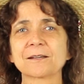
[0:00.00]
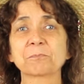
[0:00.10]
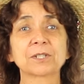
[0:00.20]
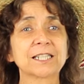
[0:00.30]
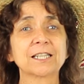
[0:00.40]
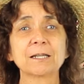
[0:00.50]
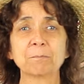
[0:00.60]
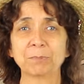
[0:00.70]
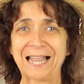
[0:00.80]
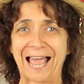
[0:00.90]
completely
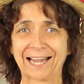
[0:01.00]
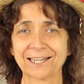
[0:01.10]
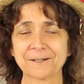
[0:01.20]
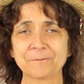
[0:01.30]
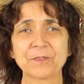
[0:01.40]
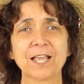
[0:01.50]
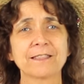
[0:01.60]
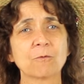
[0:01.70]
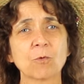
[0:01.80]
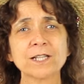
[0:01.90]
black.
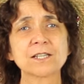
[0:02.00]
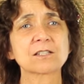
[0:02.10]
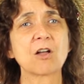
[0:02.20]
Then once it's